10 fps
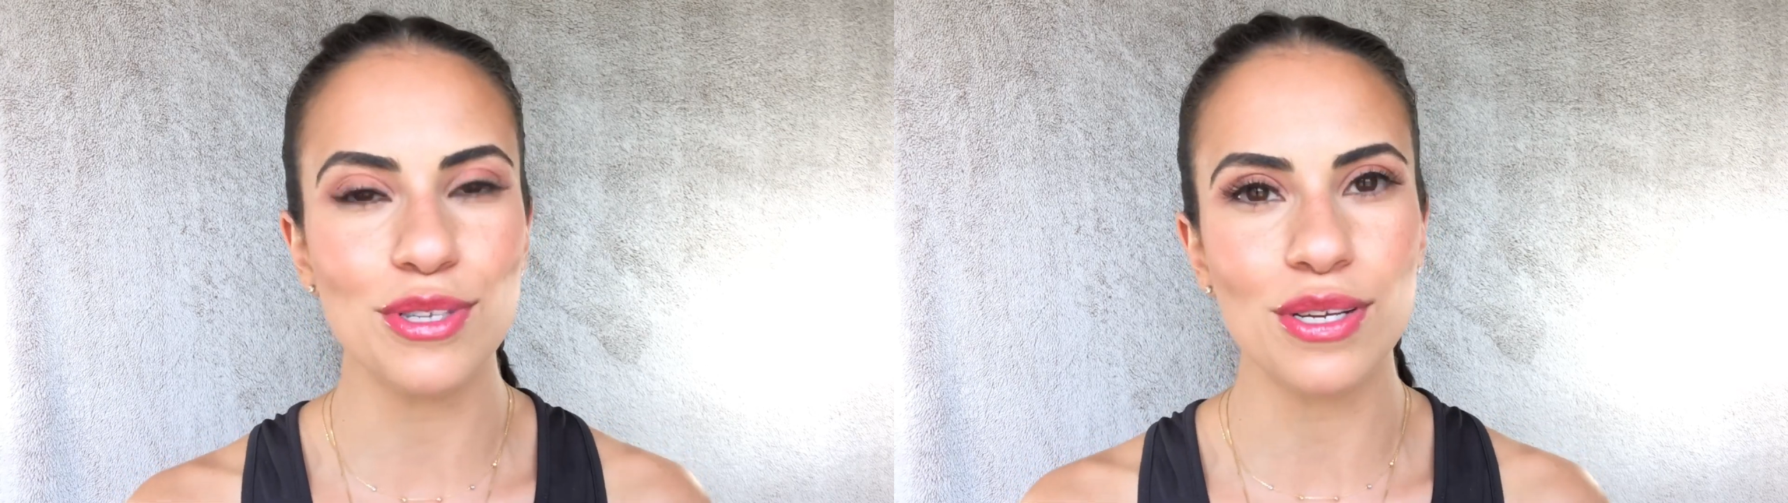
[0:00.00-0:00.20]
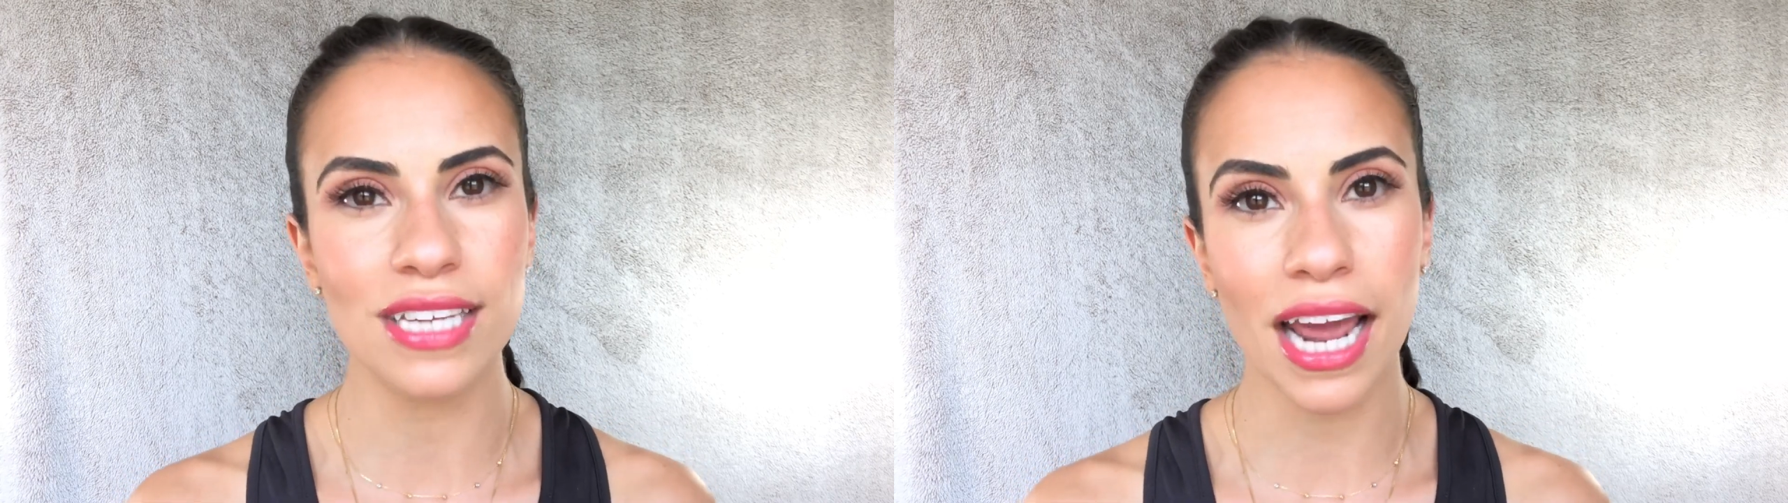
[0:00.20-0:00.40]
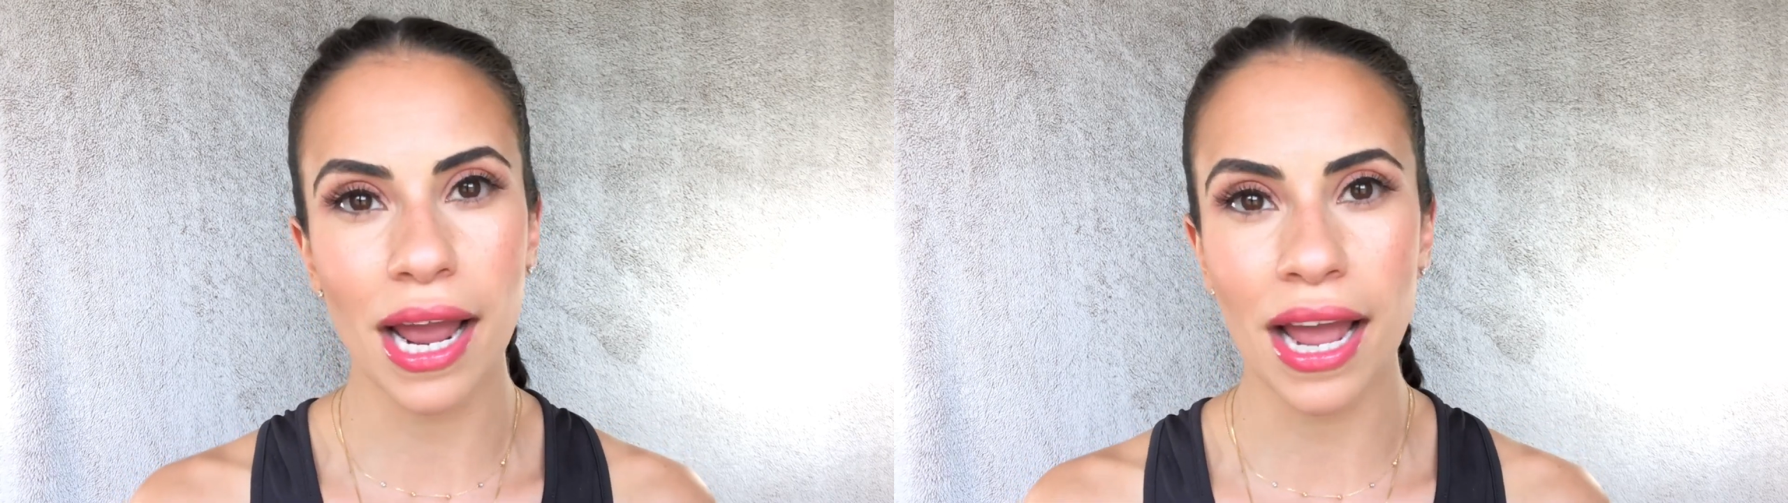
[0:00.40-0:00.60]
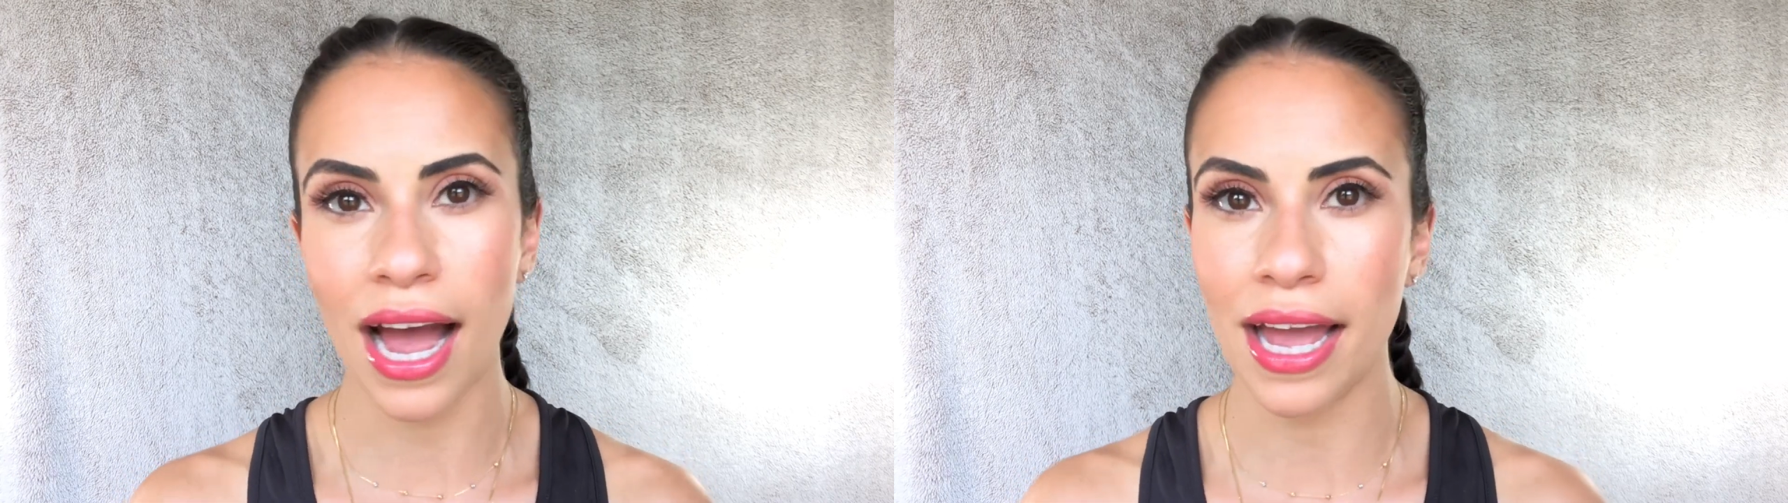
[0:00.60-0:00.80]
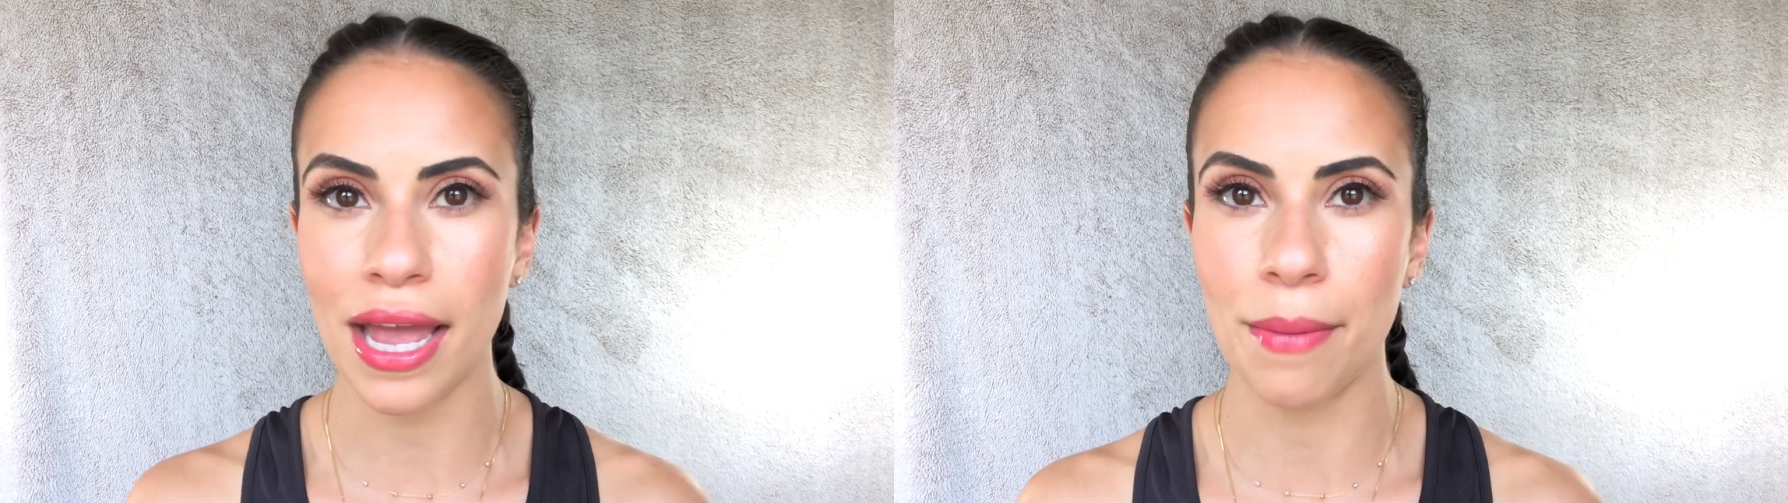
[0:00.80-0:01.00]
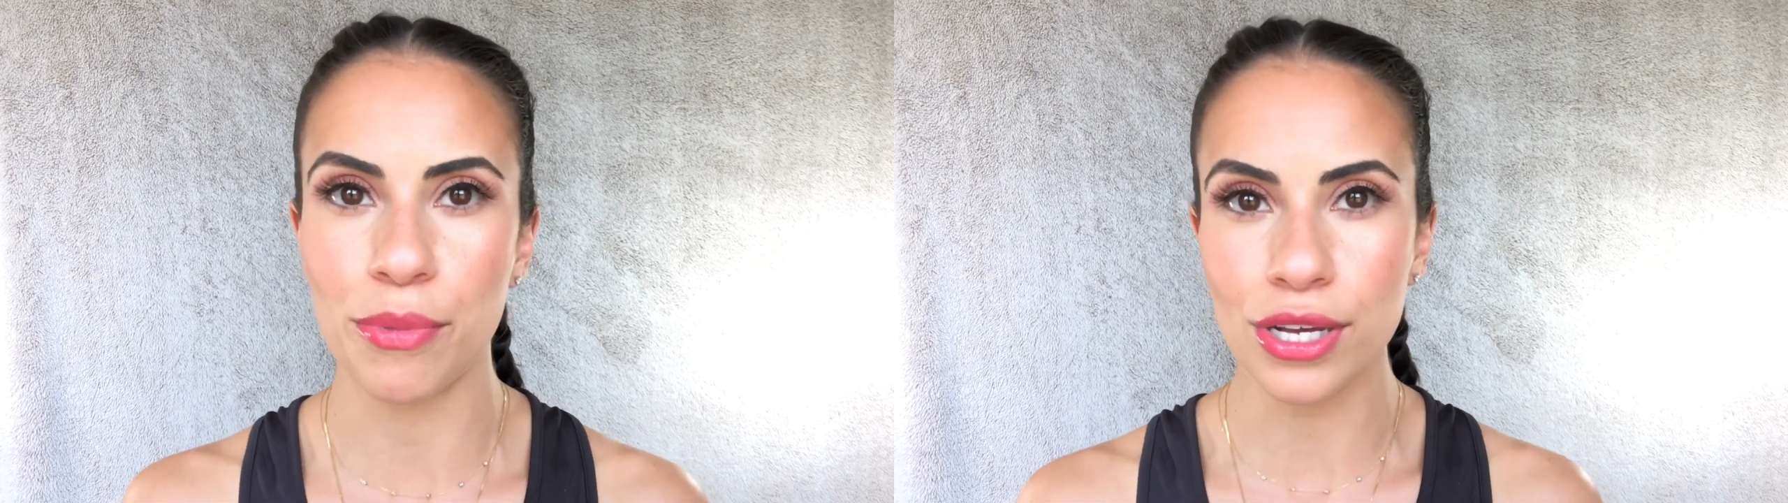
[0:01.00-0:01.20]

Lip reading: So today I am